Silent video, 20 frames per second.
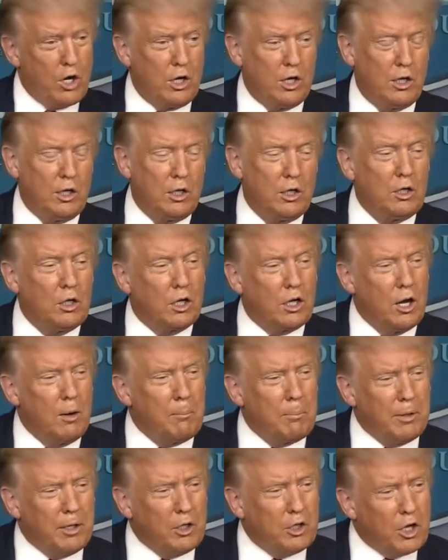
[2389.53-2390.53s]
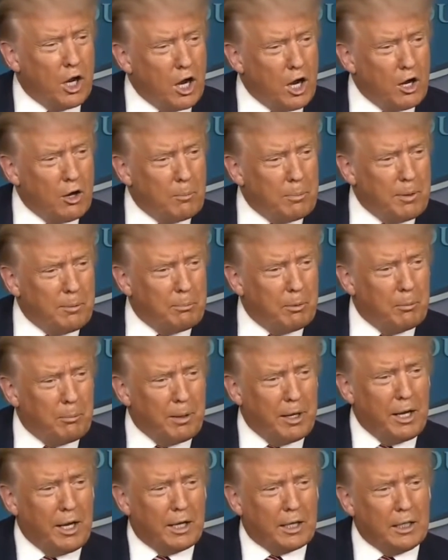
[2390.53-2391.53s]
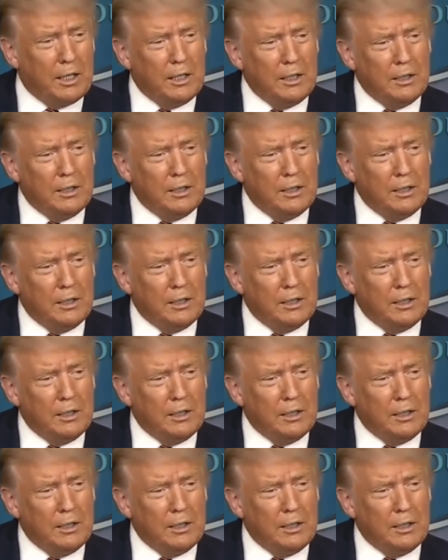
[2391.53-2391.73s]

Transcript: and the company to hire people back.